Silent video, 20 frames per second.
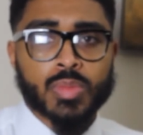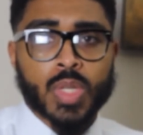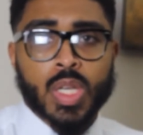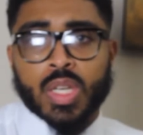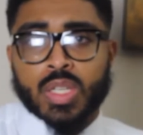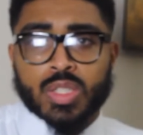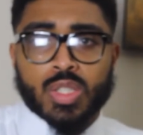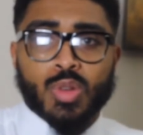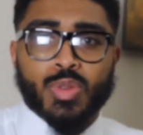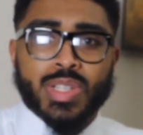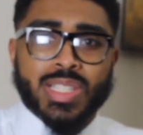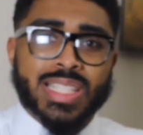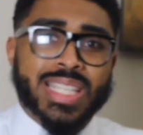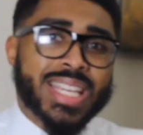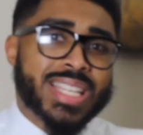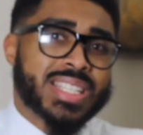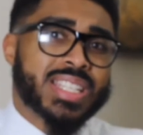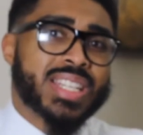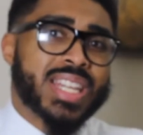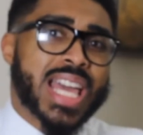So
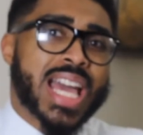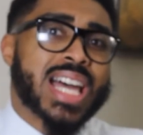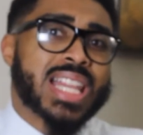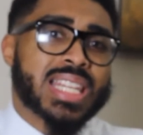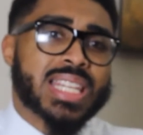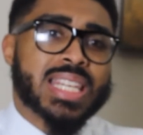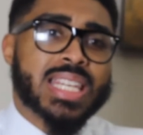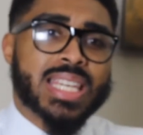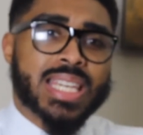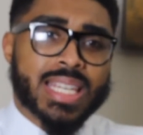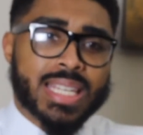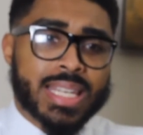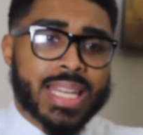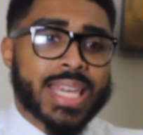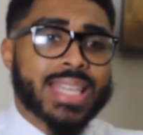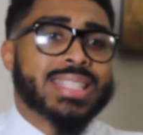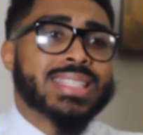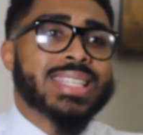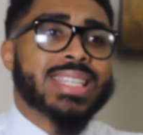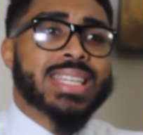intentionality in
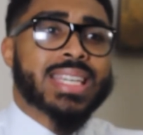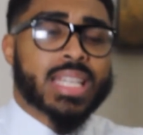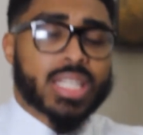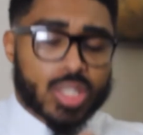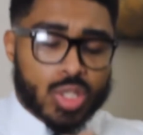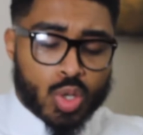dating is